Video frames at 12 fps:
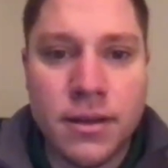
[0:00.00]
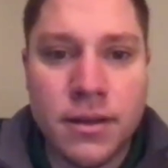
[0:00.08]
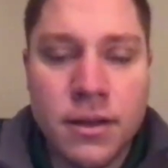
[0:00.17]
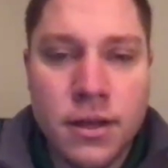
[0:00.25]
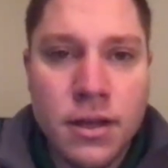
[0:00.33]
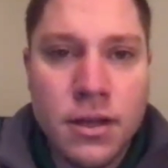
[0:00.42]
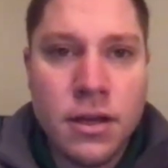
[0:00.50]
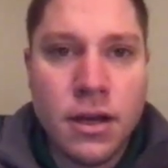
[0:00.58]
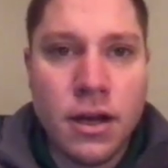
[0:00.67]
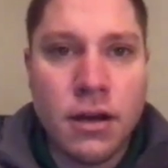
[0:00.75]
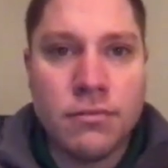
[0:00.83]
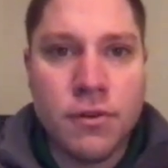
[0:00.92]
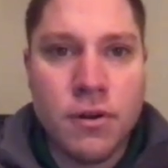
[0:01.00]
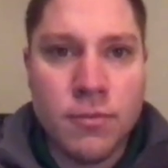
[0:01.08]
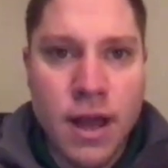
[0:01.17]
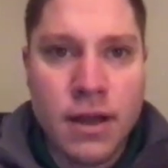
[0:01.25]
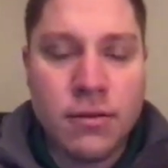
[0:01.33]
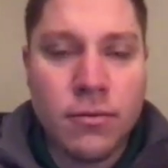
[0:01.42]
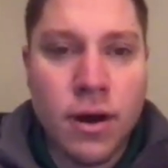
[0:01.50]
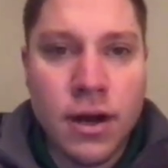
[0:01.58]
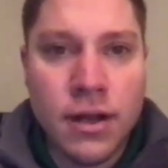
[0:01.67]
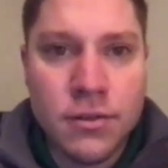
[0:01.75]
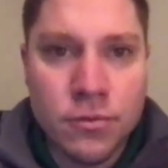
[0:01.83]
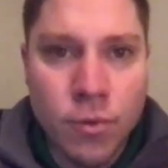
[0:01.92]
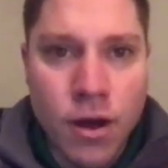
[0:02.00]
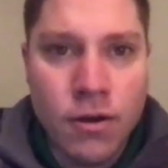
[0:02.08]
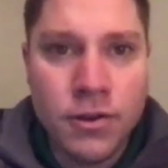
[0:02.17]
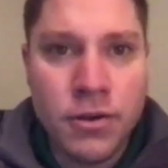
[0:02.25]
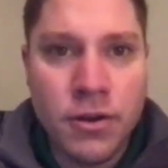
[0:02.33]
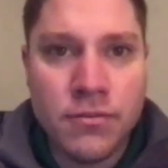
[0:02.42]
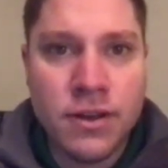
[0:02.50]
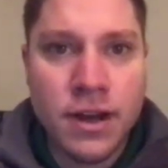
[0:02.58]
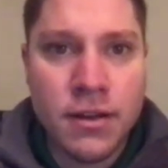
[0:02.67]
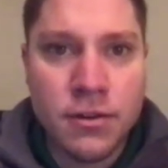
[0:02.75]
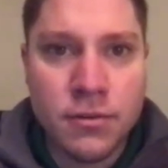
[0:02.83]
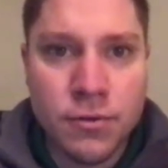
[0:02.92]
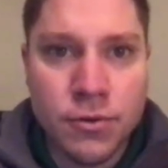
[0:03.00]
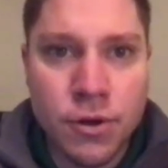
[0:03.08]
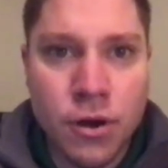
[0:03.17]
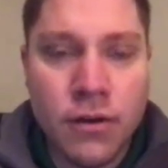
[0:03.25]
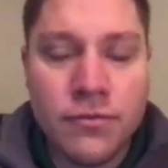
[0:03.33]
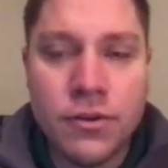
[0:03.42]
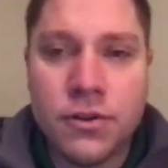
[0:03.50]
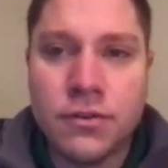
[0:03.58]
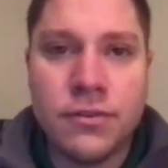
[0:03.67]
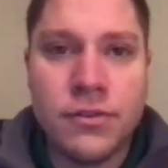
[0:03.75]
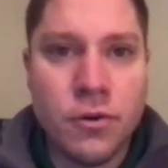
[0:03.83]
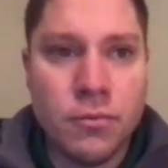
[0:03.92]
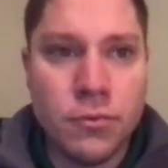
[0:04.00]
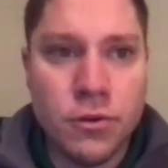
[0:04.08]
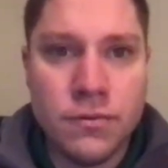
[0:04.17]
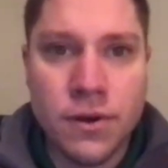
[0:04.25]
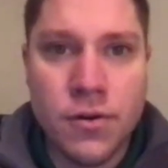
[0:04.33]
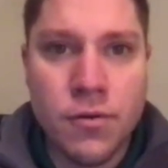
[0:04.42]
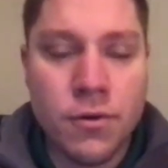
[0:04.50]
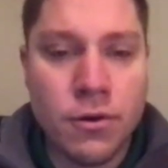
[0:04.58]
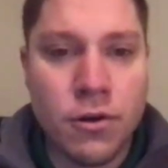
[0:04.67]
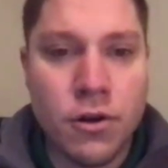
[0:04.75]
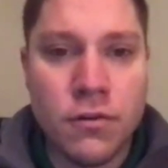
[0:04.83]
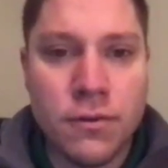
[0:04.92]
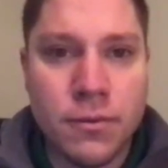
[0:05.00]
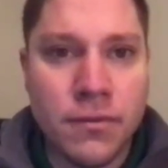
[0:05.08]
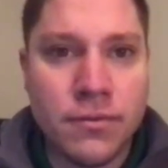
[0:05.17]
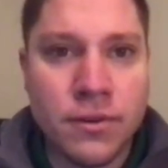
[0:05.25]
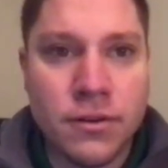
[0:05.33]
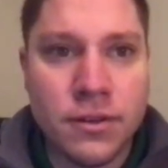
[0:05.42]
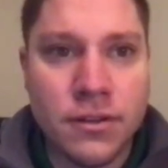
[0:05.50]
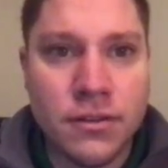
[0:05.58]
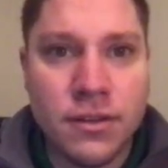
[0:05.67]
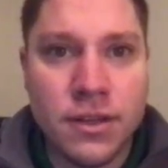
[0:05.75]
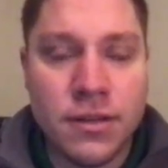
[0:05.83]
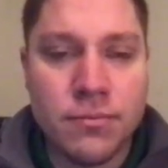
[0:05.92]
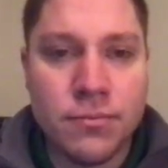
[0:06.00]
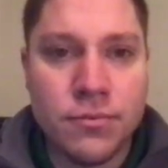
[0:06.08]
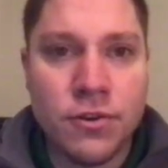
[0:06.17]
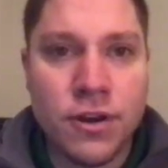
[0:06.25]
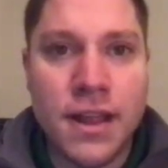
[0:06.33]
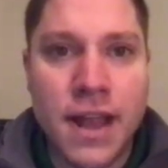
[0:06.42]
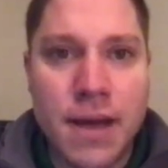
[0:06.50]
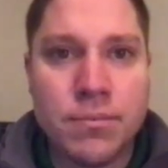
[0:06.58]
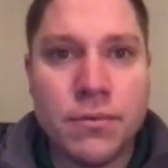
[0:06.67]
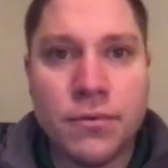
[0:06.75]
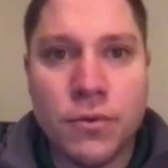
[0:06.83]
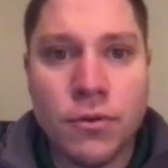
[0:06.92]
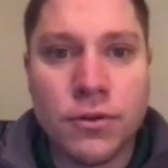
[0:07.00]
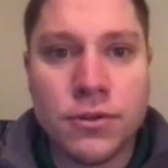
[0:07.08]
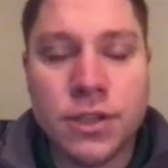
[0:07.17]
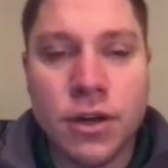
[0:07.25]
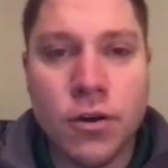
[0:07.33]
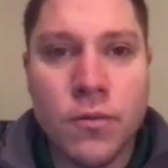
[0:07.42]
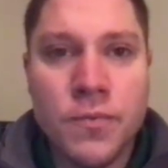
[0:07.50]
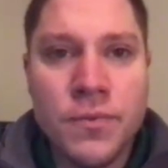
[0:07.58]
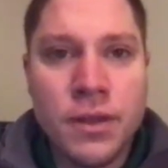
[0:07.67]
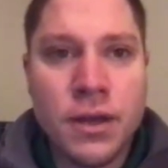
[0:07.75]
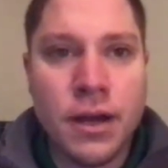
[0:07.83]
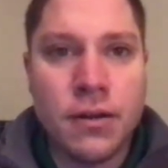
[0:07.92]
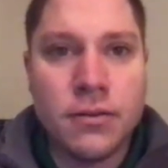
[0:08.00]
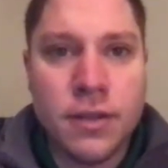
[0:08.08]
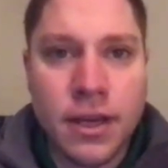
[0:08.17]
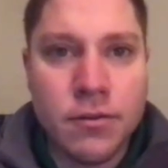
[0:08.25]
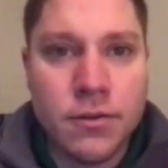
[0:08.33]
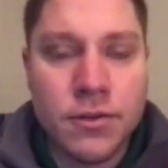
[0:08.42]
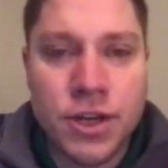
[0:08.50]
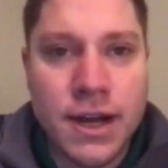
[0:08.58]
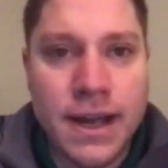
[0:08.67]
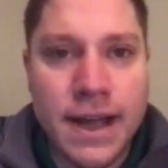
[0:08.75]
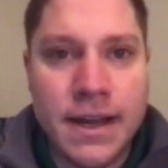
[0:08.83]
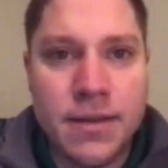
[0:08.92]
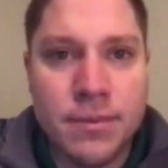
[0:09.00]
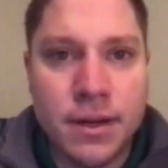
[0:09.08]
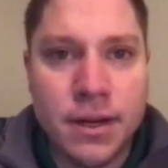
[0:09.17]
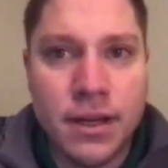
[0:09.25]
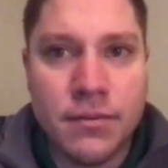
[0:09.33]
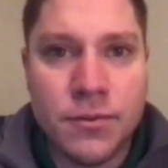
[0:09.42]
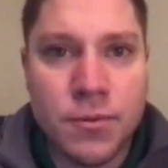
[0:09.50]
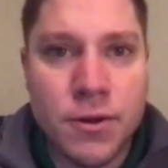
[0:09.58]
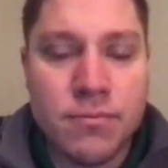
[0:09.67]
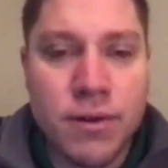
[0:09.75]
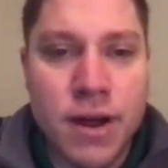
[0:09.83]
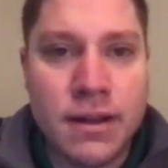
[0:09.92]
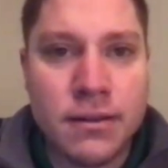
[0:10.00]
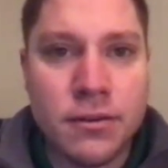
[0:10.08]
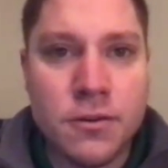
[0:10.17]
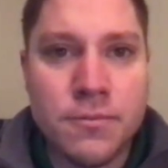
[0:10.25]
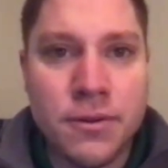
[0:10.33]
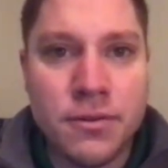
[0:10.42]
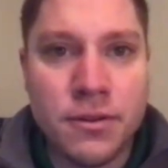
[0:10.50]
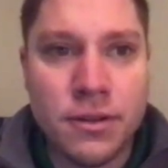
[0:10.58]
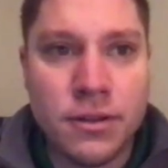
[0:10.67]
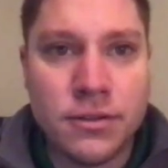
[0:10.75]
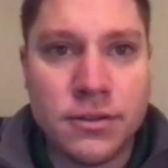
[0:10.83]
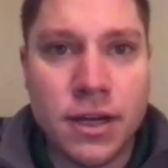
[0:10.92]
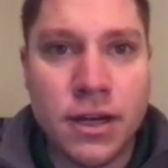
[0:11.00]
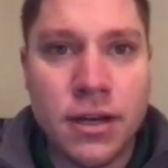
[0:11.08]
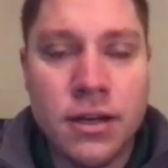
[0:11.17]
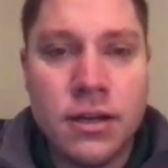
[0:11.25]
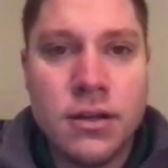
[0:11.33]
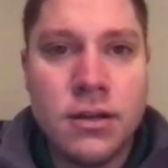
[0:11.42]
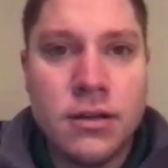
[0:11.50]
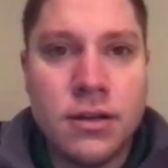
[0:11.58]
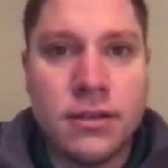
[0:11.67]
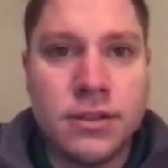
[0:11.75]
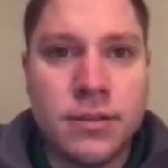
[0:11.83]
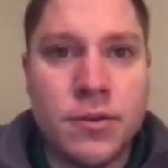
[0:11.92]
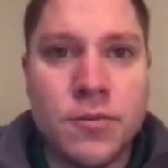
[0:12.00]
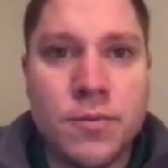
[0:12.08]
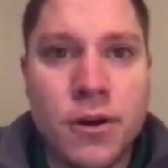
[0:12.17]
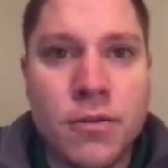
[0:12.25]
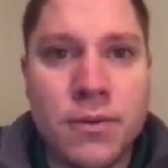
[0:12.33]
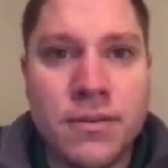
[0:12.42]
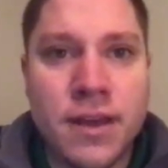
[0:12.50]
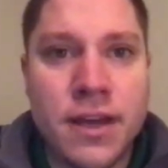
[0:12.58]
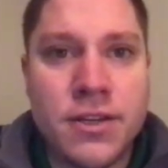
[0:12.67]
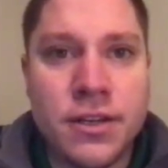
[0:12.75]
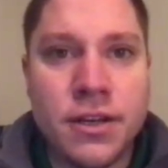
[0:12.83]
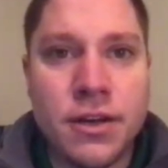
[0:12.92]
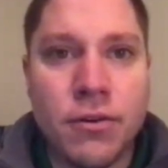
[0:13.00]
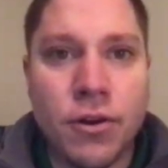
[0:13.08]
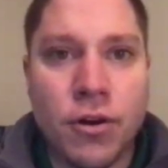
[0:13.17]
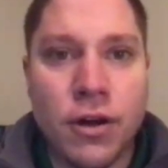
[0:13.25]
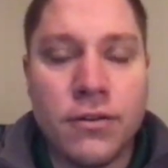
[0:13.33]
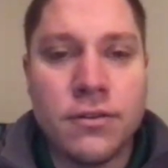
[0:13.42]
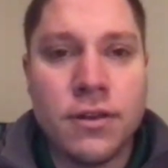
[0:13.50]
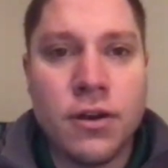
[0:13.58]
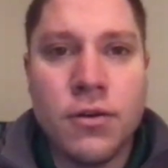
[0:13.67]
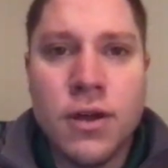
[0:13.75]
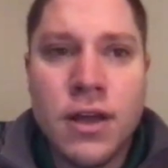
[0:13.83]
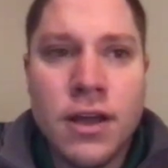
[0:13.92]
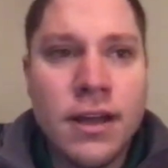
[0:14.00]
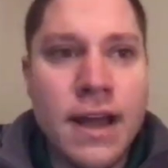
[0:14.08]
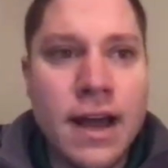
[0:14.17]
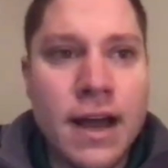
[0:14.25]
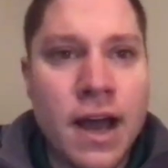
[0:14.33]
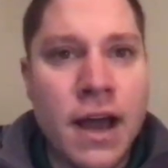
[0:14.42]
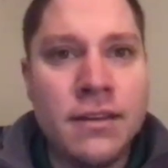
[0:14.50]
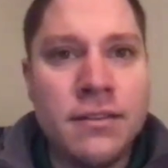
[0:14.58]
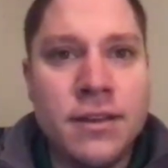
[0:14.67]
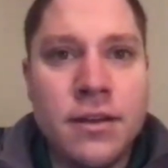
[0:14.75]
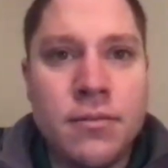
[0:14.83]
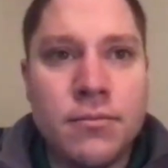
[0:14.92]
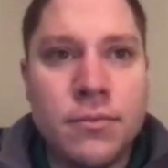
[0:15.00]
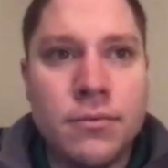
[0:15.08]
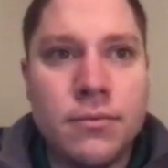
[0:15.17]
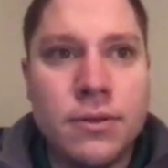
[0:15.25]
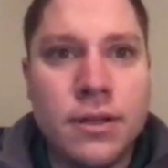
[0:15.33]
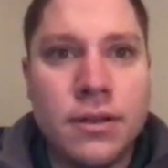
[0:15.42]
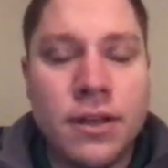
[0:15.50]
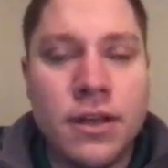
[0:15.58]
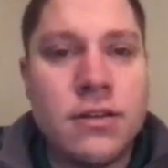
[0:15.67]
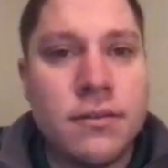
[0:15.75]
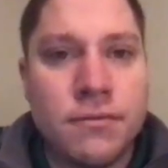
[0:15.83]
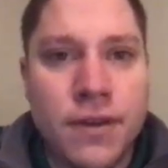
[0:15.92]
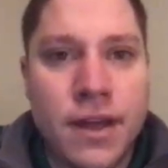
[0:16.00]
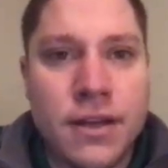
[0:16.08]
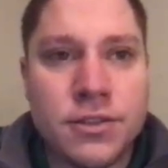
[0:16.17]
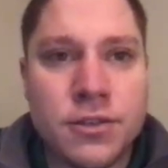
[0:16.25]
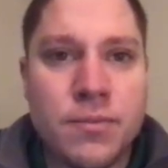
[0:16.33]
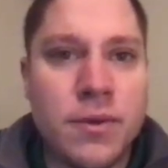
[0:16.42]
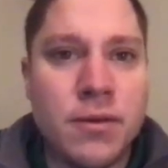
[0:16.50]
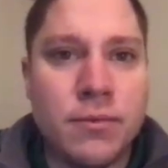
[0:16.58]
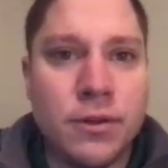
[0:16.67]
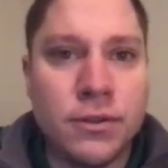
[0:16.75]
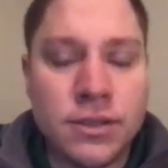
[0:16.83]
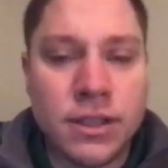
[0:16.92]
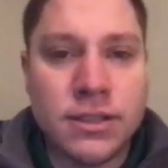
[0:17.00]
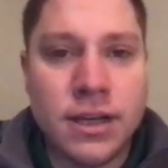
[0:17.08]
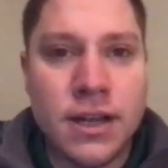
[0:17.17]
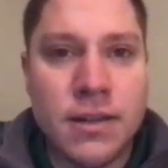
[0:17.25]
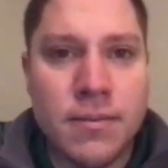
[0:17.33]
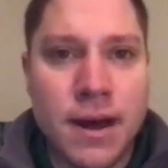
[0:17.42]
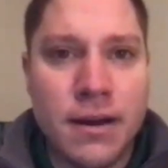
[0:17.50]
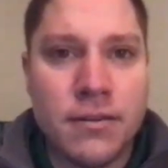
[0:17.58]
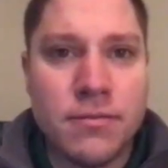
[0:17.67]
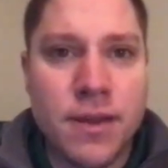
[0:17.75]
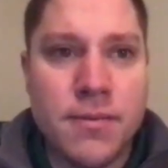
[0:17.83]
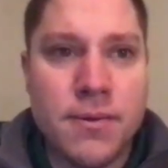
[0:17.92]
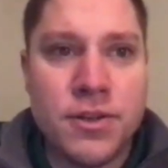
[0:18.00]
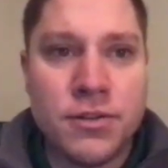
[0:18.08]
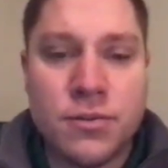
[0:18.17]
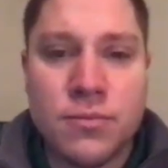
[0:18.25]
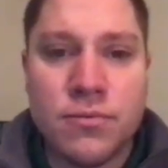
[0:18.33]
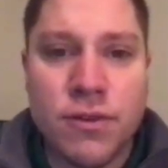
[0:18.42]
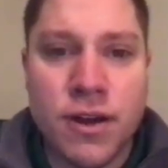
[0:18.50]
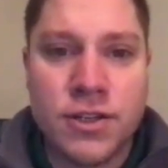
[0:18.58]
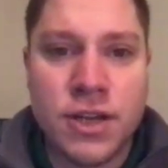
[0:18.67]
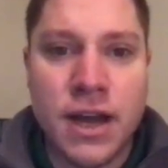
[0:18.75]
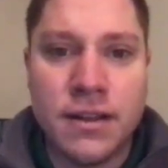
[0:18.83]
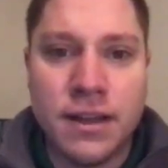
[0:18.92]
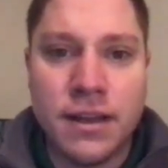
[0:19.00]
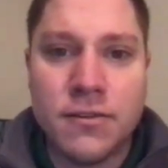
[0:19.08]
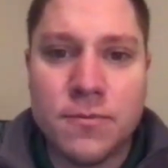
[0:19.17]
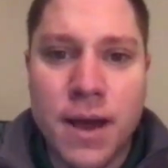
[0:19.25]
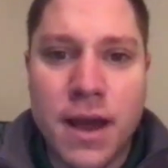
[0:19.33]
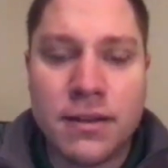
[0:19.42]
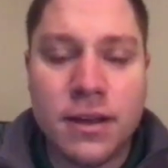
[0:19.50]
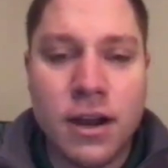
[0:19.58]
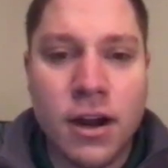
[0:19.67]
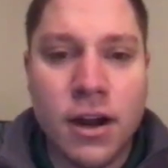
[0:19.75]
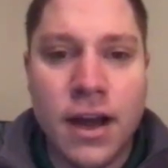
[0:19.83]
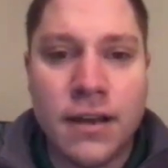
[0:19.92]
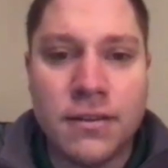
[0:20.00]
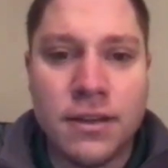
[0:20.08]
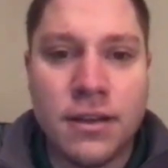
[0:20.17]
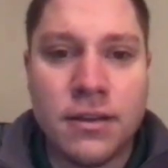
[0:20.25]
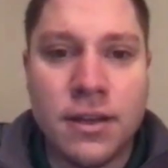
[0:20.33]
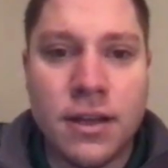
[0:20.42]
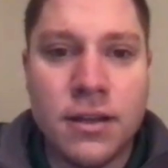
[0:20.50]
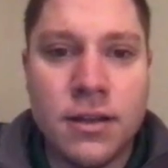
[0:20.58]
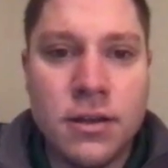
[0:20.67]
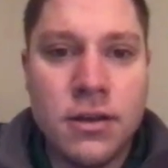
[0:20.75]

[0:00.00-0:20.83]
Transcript: in from Lackawanna as well. You have Tyler Rudolph. You could still move a corner over. We've certainly seen them try mm-hmm. that before. So I don't think it would shock anybody if spring practice opens and there's some experimentation going on. So yeah, I think the things that fans should be most excited about is maybe just some fresh ideas back there. I think that,